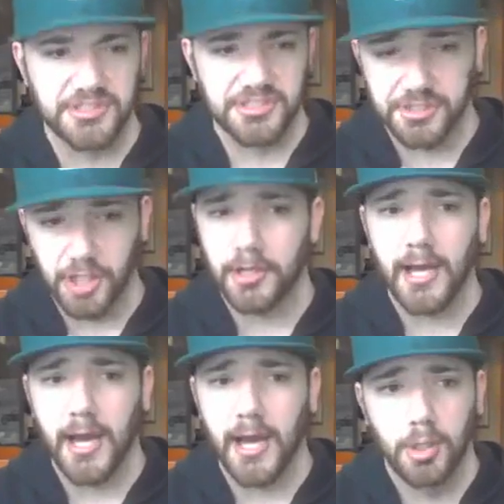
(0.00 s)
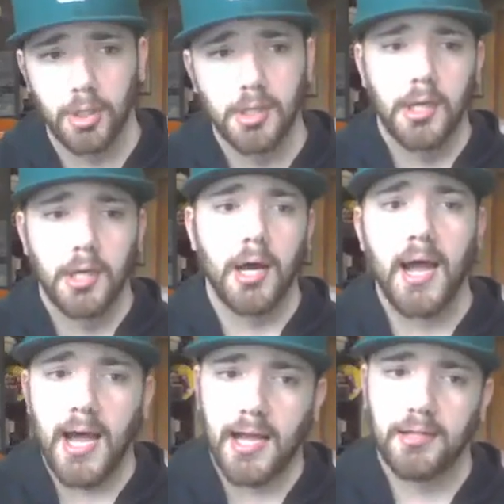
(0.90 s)
Jordan Simmons started
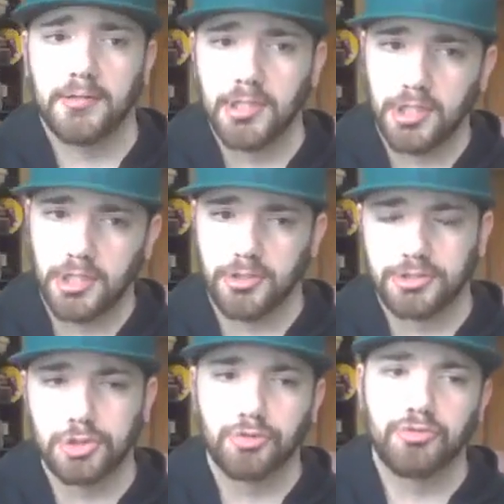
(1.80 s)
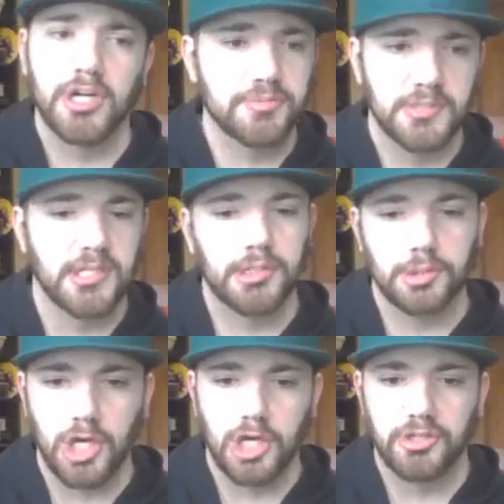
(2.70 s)
out hot, the
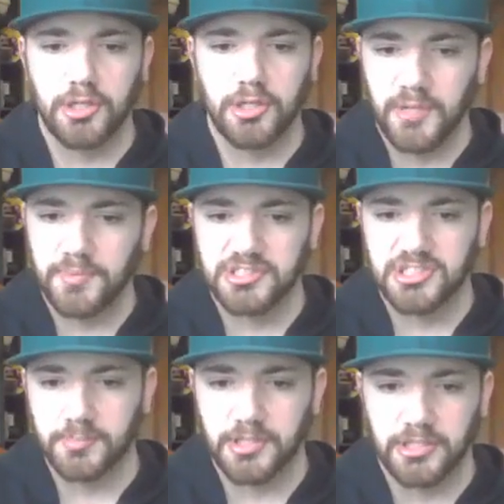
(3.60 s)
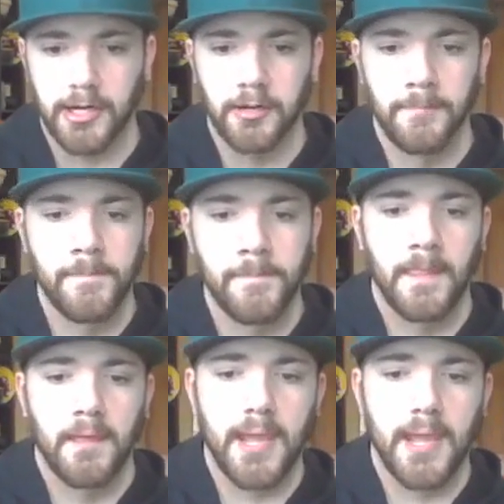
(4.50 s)
true freshman, and you thought there might be
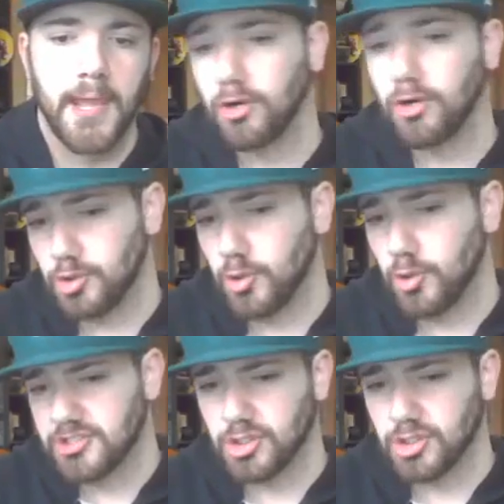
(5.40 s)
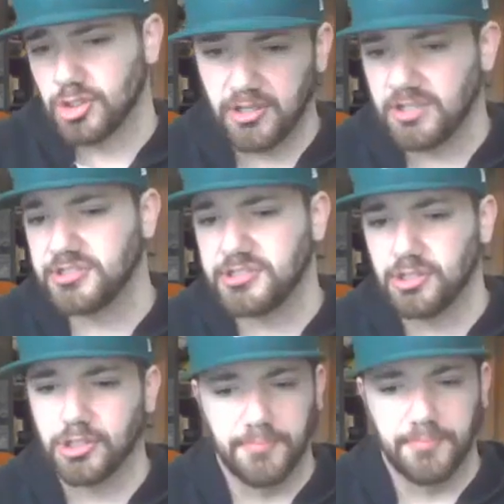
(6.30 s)
something there, and throughout
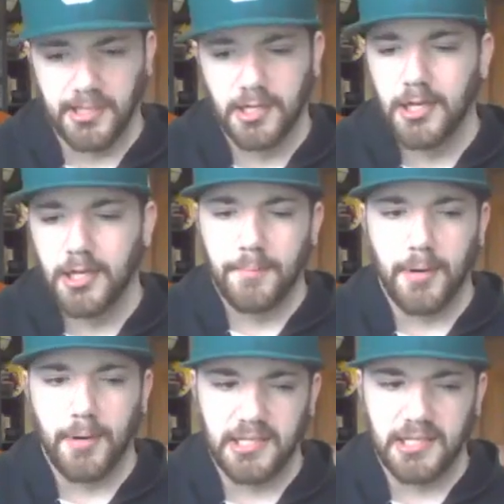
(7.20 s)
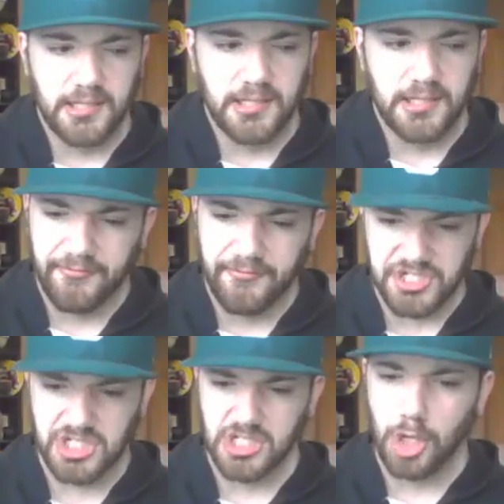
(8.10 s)
his career there still could be,
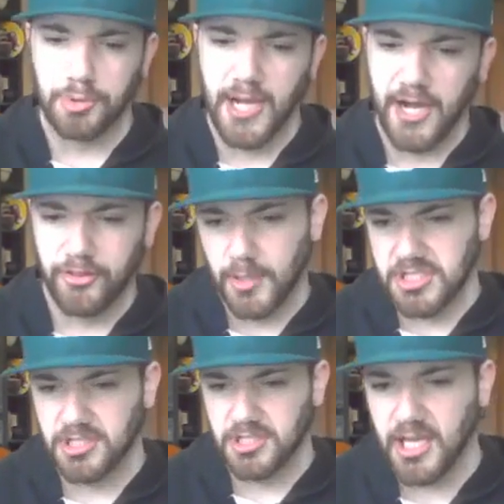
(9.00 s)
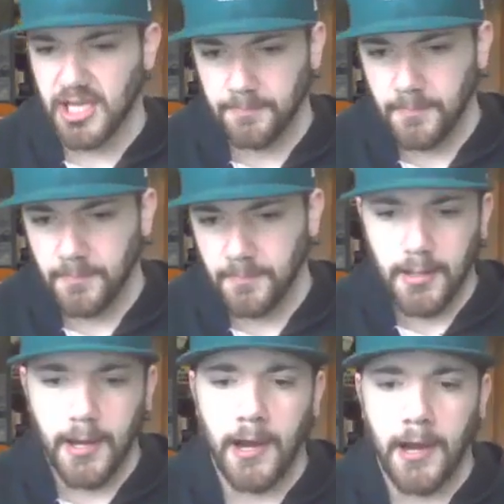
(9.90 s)
but he definitely slowed down the rest
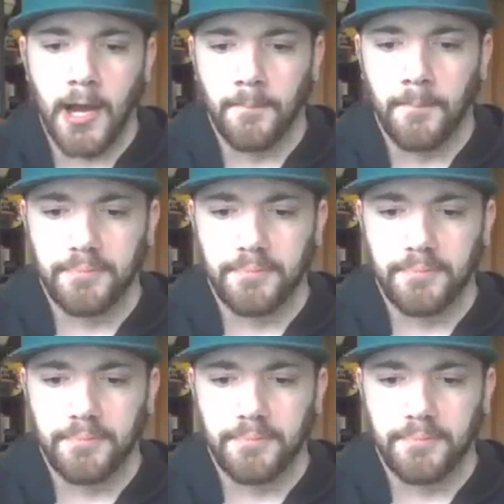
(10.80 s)
of the game.